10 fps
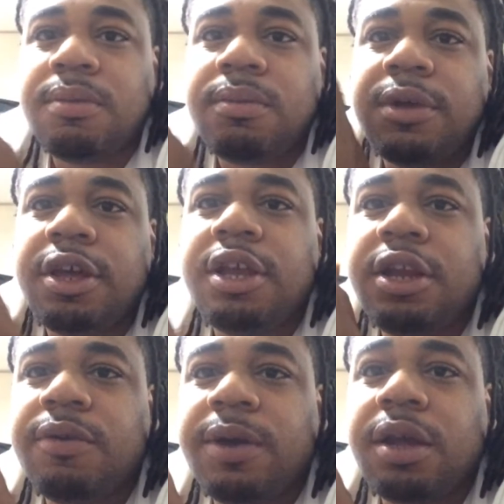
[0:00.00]
But
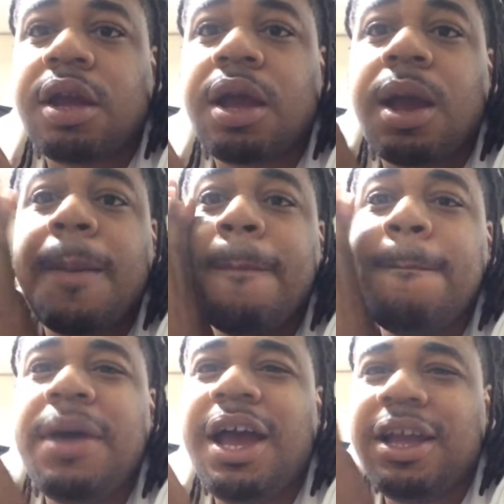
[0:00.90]
anyway,
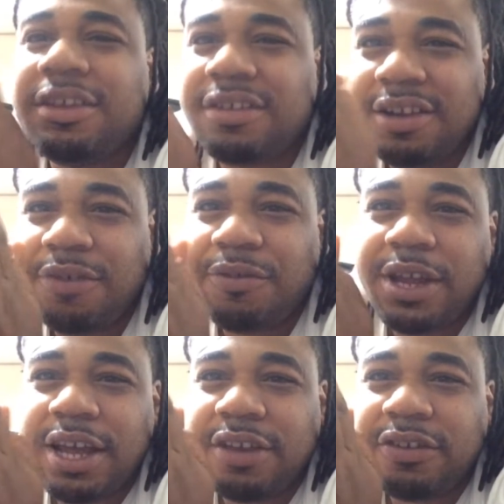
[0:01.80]
back to the
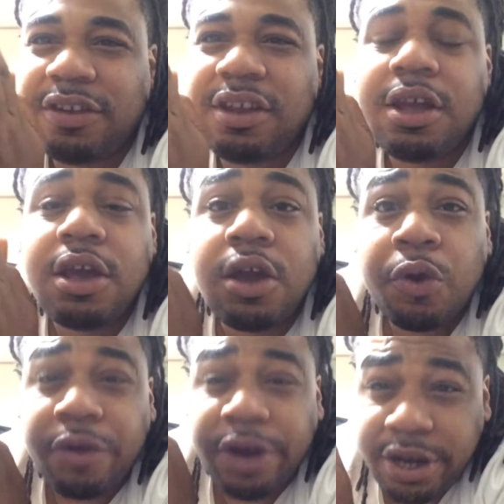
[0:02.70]
reaction.
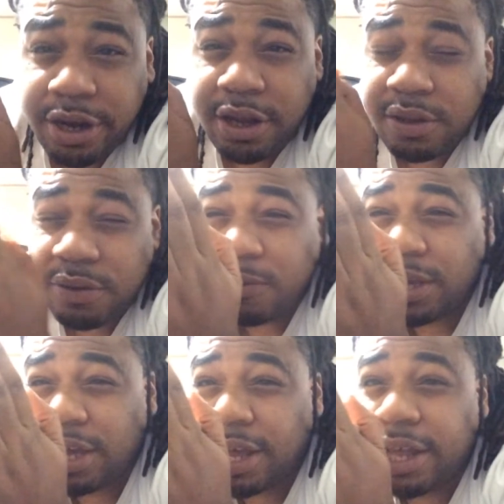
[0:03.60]
Right now, we
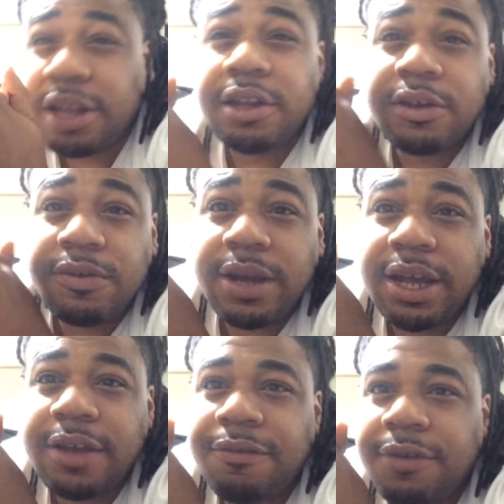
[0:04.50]
got Lil
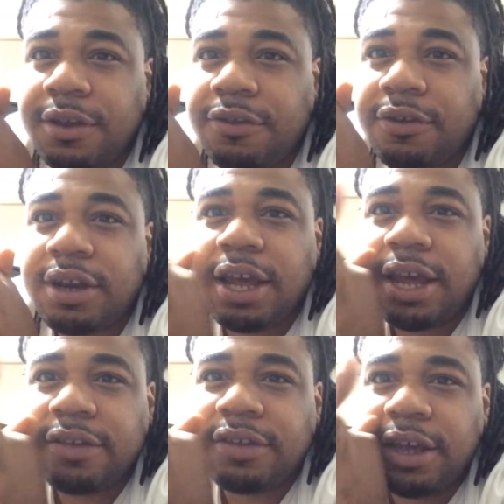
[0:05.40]
Wayne featuring
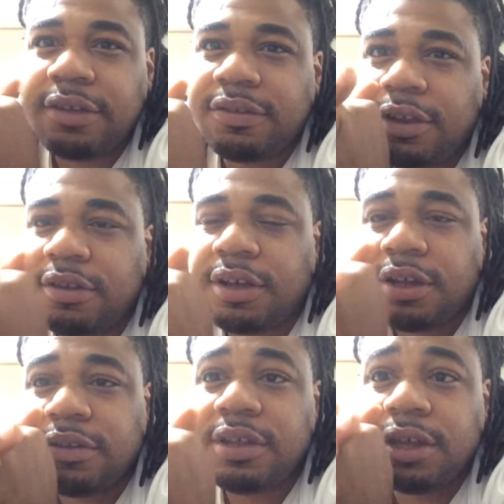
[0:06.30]

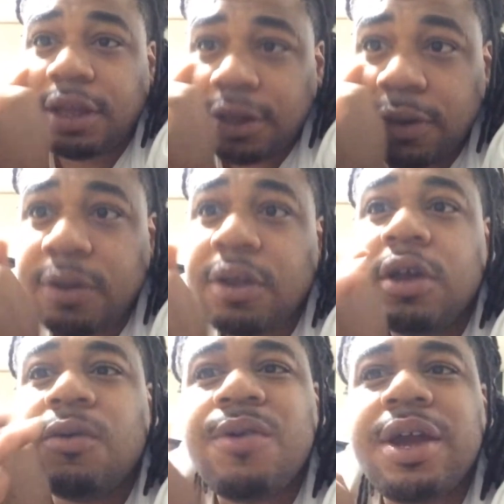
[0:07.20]
XXXTENTACION
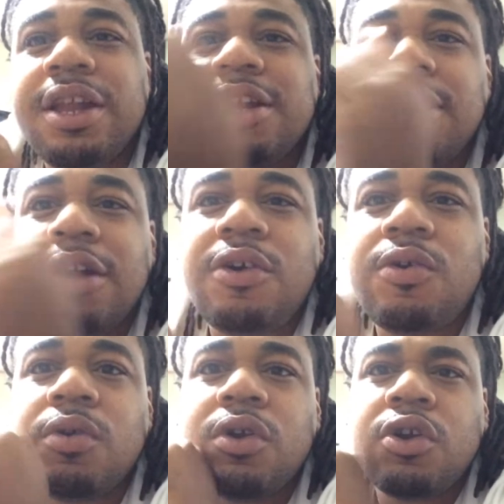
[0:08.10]
with
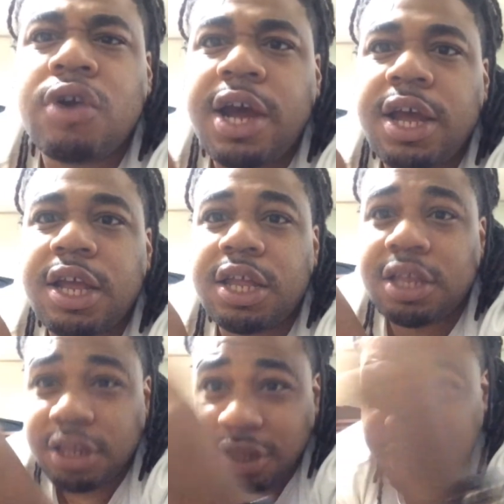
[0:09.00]
Don't Cry.
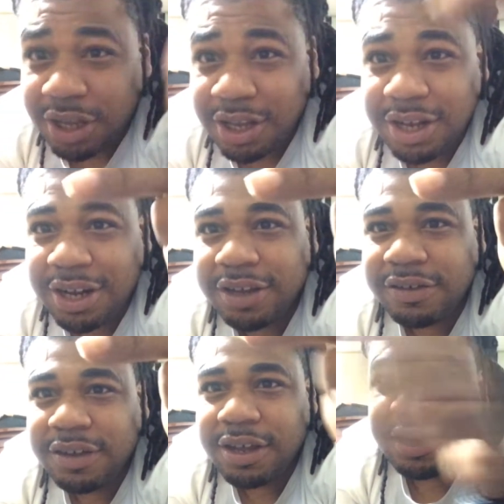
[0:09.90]
Let's get